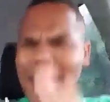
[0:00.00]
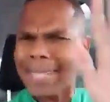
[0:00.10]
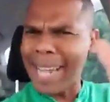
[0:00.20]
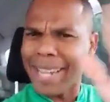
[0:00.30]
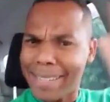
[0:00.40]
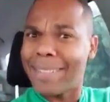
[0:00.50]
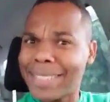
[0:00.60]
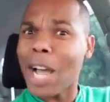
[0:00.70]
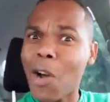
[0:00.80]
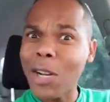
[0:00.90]
And I think
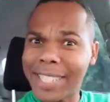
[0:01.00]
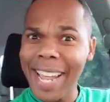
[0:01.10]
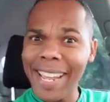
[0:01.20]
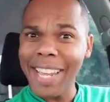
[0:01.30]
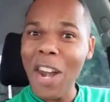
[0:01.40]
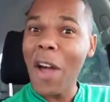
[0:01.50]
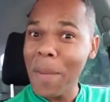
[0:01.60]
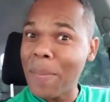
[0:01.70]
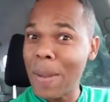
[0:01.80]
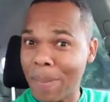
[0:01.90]
it's a good thing, you
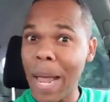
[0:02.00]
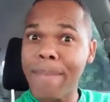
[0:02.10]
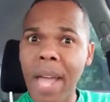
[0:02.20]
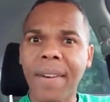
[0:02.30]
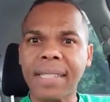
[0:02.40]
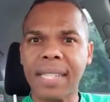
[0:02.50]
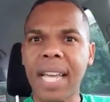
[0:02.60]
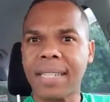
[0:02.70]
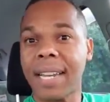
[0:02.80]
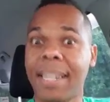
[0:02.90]
know, the people them
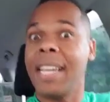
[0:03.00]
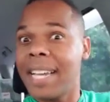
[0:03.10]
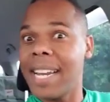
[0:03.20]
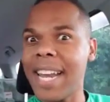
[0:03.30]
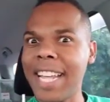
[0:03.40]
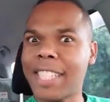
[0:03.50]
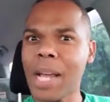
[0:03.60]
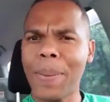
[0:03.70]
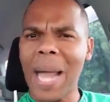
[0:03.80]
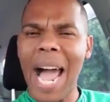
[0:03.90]
devastated, they
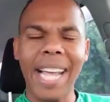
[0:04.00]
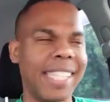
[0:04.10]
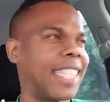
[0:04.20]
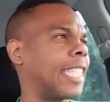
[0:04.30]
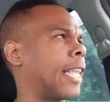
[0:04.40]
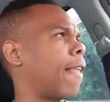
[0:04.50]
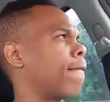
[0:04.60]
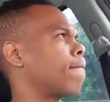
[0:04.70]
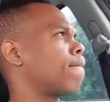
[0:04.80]
need supplies.